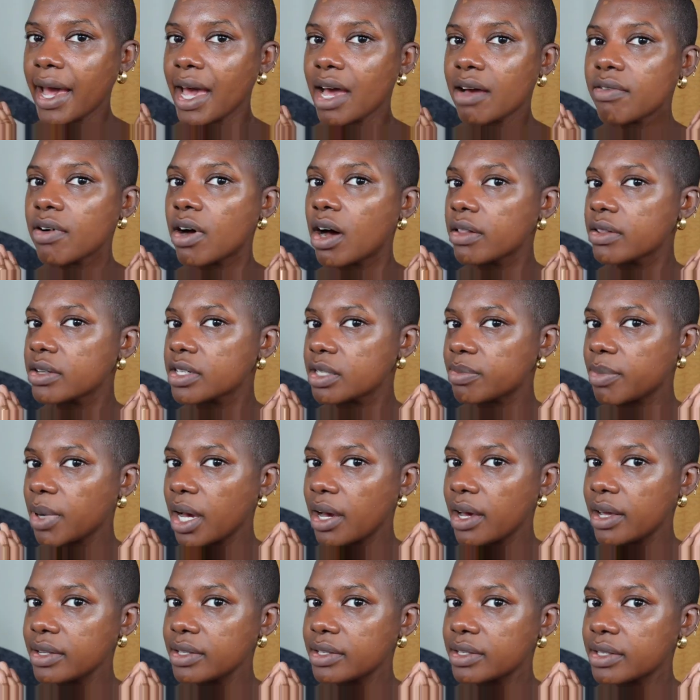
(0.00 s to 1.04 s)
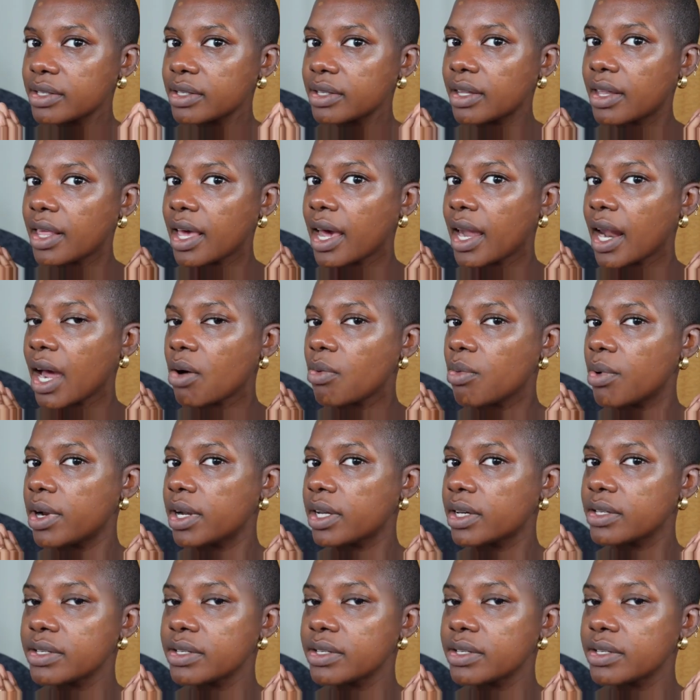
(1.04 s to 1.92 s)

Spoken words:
have all the spots that I want to